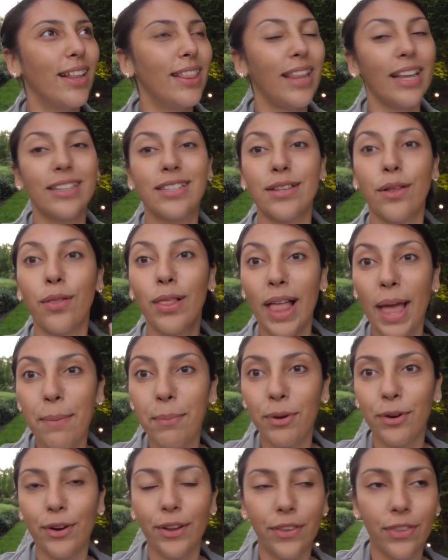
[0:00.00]
like the
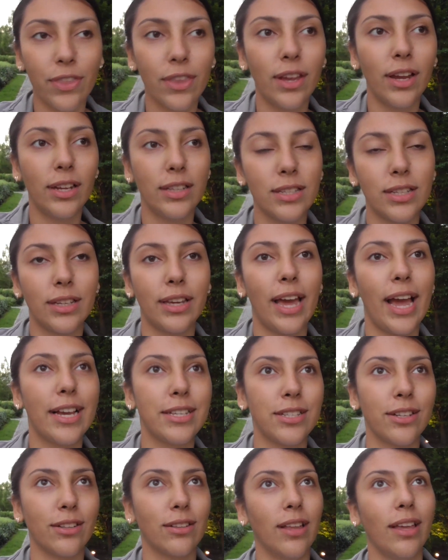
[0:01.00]
labyrinth in the
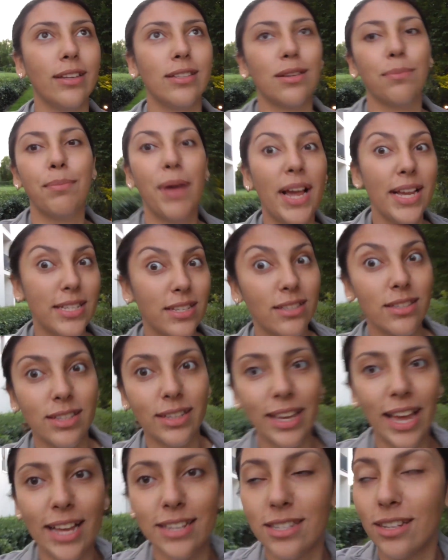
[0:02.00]
castle, like the maze in
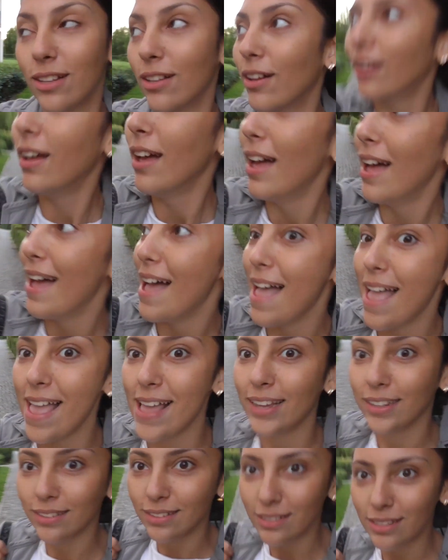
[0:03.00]
the castle.
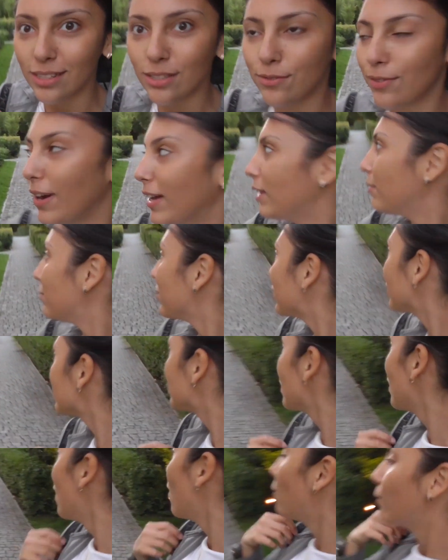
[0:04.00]
And that's funny,
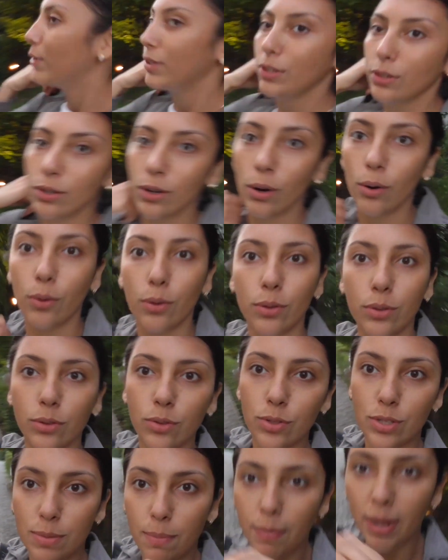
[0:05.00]
because when you go
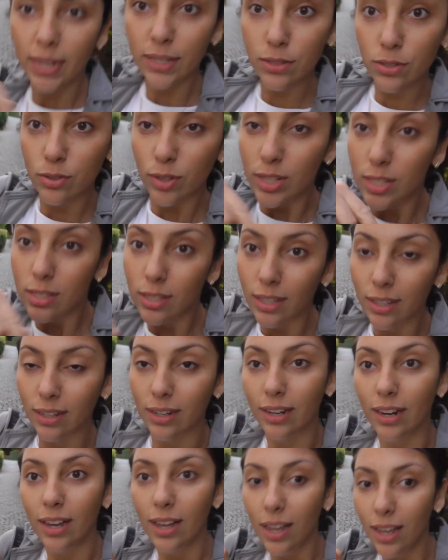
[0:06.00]
to the main streets
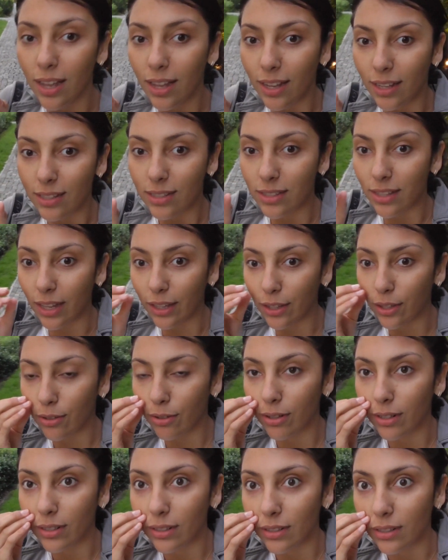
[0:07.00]
here, it's like
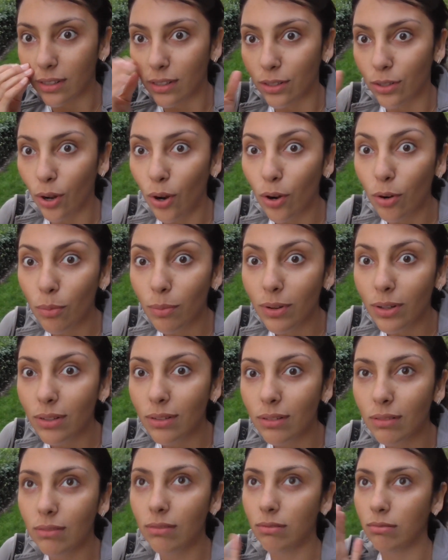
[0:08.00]
you're in a
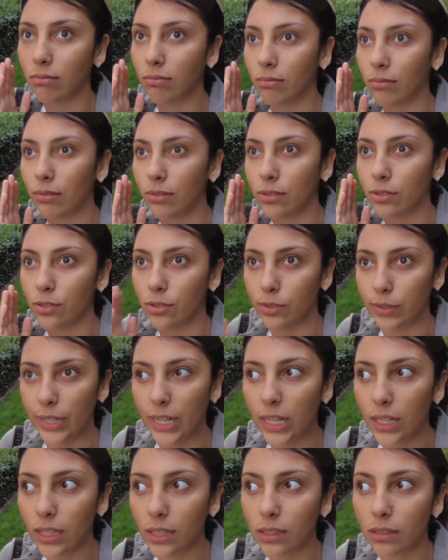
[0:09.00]
normal
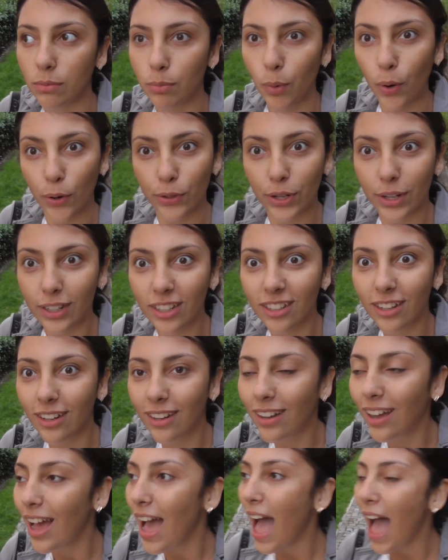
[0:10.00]
street, modern.
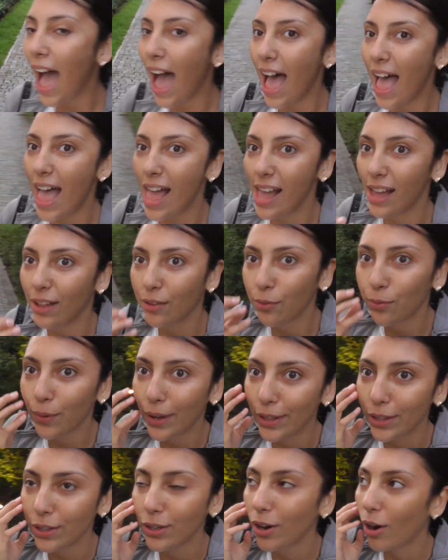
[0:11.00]
And
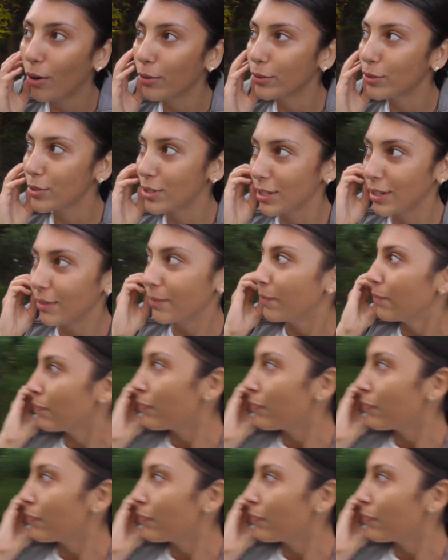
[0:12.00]
when you go to the...